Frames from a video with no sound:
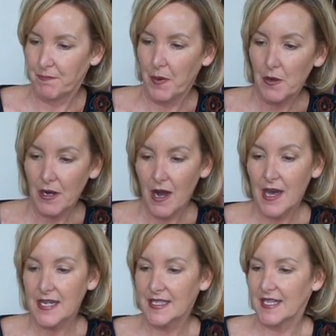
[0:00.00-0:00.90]

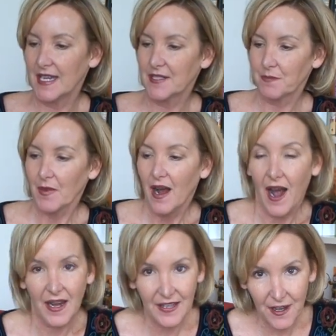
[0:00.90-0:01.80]
Pocahontas says,
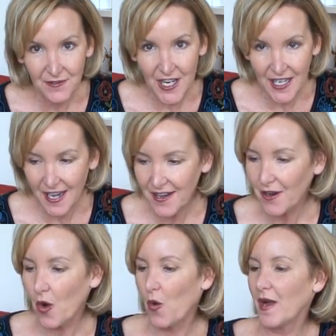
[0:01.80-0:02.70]
I love taking
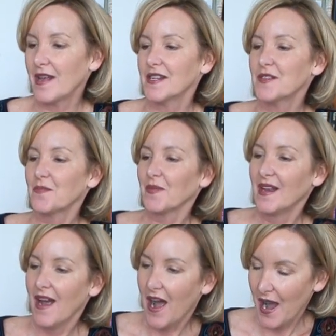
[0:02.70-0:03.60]
your quiz.
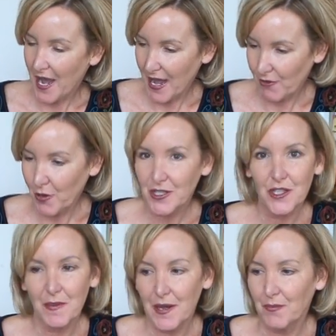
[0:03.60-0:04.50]
I have a
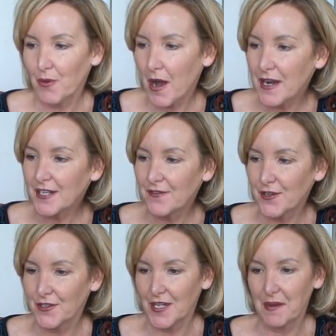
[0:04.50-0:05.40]
question about a product of
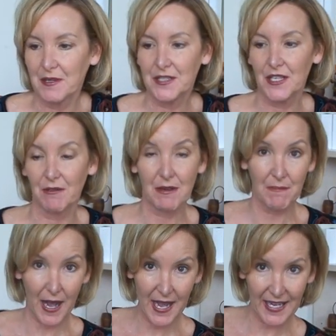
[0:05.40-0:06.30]
yours that I'm considering
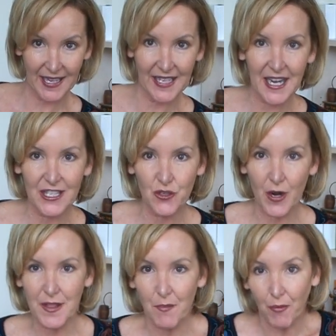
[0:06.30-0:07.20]
buying. I'd like to
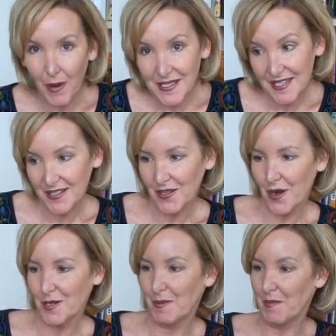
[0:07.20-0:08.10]
try the breast
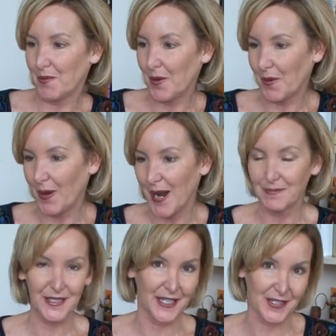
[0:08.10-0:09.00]
enlargement program.
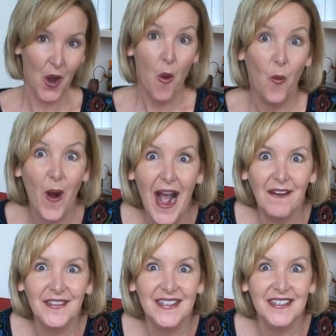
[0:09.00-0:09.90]
Says,
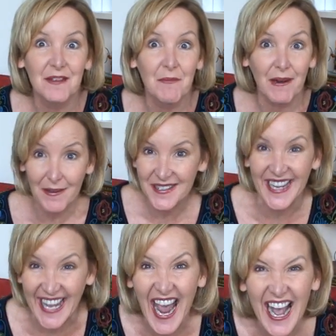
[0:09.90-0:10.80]
wow, this is
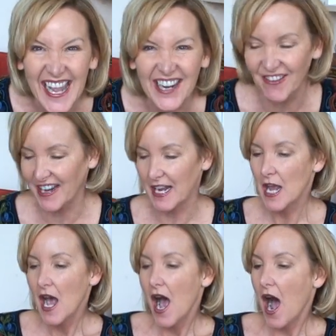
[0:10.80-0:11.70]
embarrassing. Yeah, I agree.
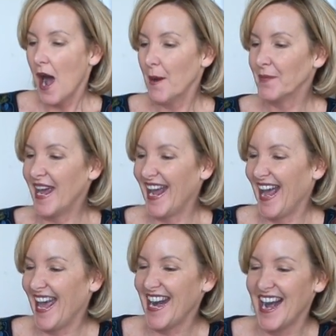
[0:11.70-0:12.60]

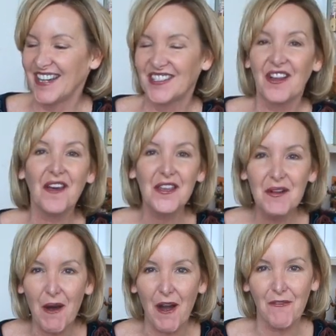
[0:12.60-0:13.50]
I saw that
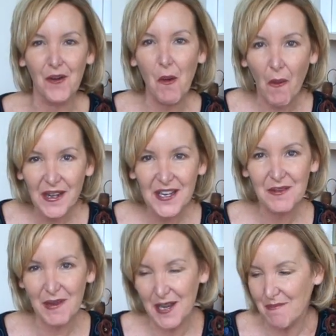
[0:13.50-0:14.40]
you offer a
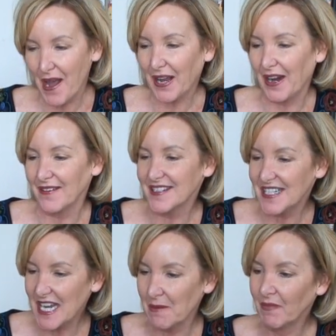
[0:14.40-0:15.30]
1-year money-back
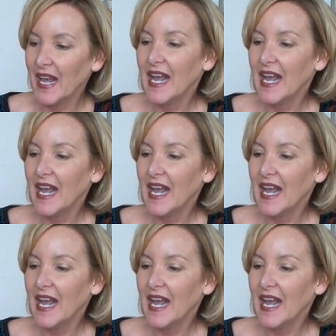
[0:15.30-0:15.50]
guarantee.